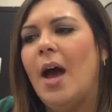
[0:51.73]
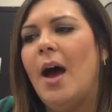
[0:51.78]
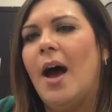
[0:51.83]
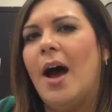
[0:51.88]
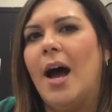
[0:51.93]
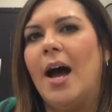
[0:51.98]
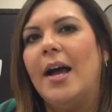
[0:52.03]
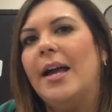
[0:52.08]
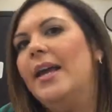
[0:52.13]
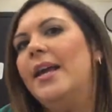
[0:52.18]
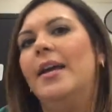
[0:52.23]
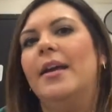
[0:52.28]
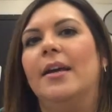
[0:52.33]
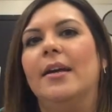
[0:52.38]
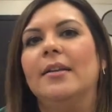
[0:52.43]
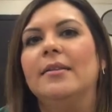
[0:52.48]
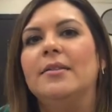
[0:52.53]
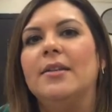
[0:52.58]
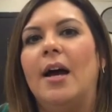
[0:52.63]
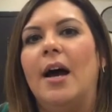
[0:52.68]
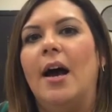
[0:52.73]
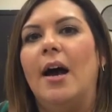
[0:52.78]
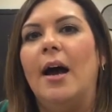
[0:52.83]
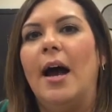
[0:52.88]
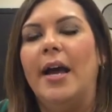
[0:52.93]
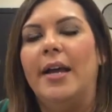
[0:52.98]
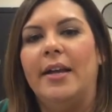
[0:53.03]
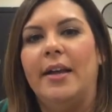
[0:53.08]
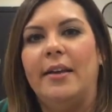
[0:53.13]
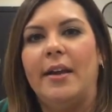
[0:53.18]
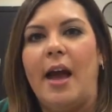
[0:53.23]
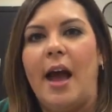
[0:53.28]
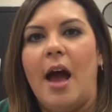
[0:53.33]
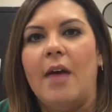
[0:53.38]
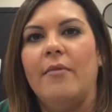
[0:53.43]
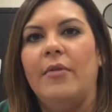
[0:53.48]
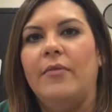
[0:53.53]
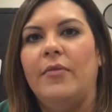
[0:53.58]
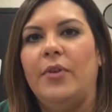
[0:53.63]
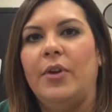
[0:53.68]
I can
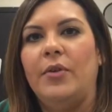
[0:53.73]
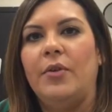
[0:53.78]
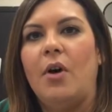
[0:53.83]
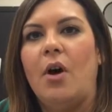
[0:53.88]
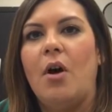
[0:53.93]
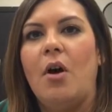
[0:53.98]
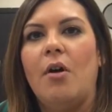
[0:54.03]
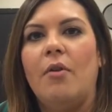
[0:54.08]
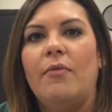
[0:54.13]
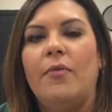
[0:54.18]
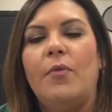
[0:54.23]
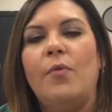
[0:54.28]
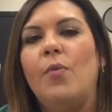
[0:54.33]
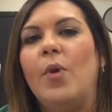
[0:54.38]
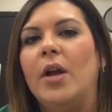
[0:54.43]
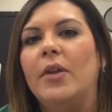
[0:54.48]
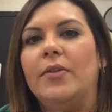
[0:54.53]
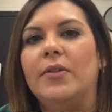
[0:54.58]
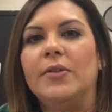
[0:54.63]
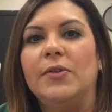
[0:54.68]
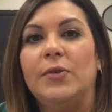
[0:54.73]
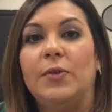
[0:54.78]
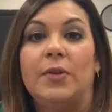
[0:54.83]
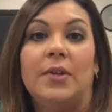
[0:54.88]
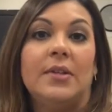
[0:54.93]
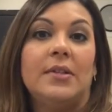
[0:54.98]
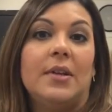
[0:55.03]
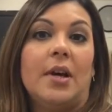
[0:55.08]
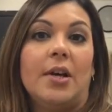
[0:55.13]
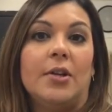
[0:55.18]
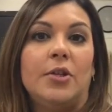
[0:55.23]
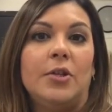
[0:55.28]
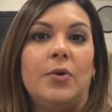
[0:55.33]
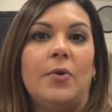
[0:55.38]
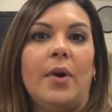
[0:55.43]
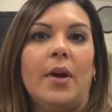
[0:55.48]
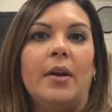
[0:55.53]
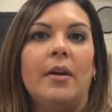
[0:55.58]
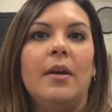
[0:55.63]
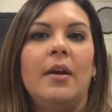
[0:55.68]
have a view of what the students are
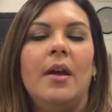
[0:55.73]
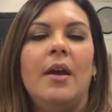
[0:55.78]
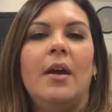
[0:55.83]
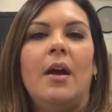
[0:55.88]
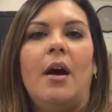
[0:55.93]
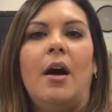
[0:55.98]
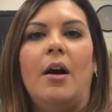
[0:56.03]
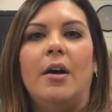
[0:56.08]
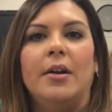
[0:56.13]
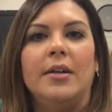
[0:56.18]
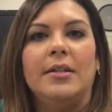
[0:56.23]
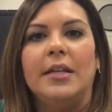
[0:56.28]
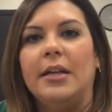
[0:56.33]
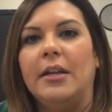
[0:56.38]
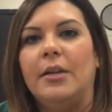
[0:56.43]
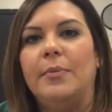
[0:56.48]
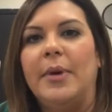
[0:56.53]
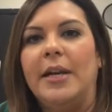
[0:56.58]
doing on a daily